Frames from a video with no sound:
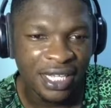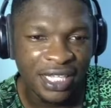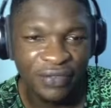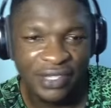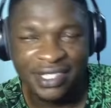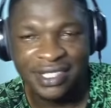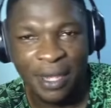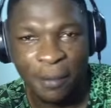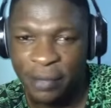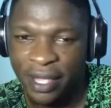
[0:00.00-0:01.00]
is facing
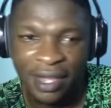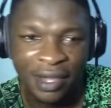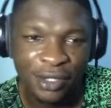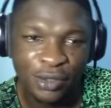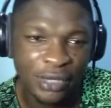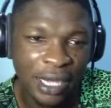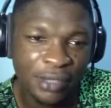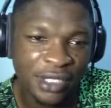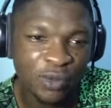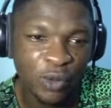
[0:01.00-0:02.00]
Zambia, so that
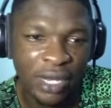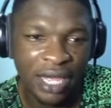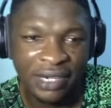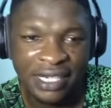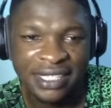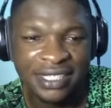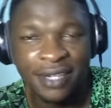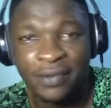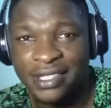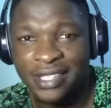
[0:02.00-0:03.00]
means we only have an easy
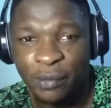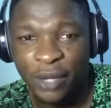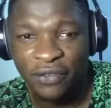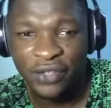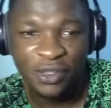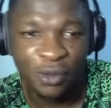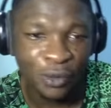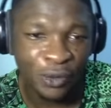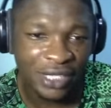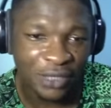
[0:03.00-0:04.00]
game where Zambia face
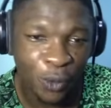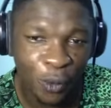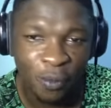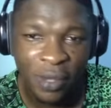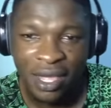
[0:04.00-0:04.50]
Comoros at home.